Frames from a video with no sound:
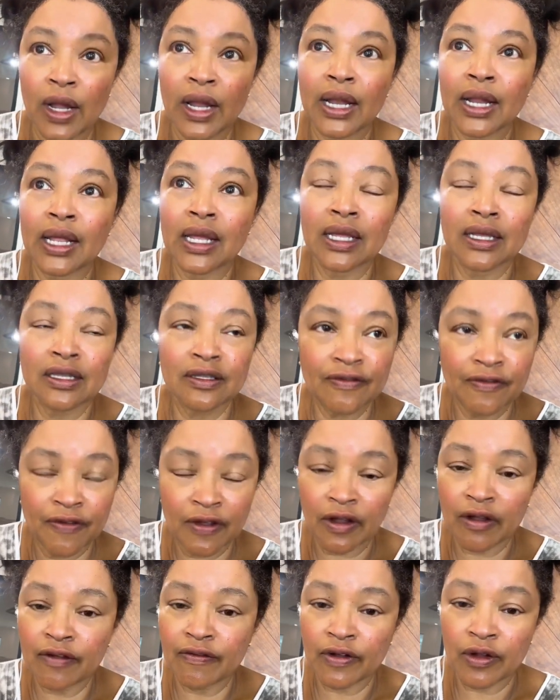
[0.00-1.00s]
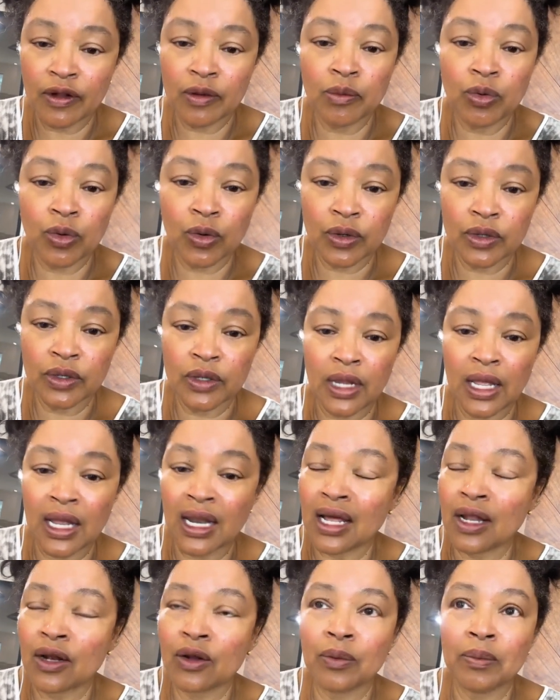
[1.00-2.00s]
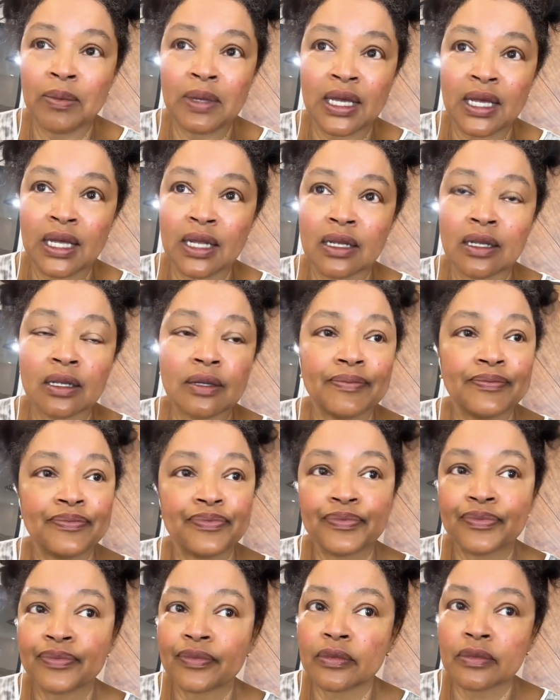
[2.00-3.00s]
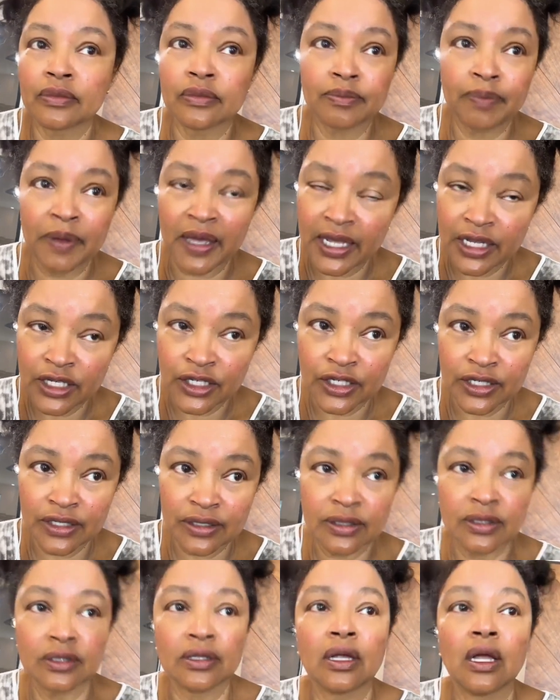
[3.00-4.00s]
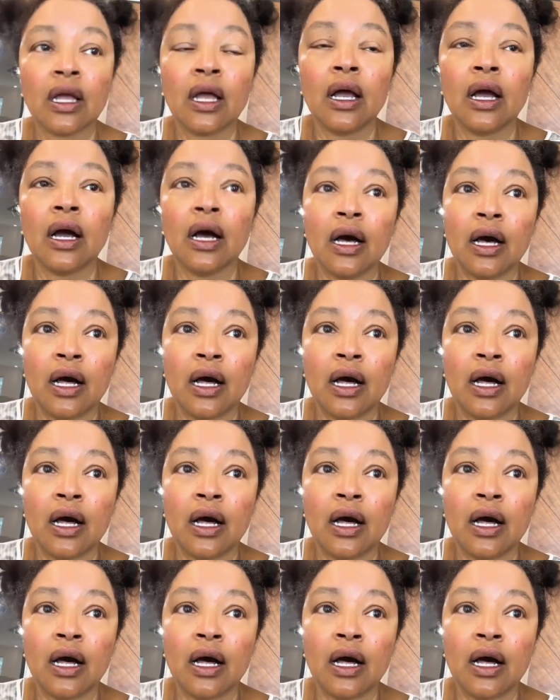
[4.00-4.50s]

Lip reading: Writing is very, very important. And I don't mean pages.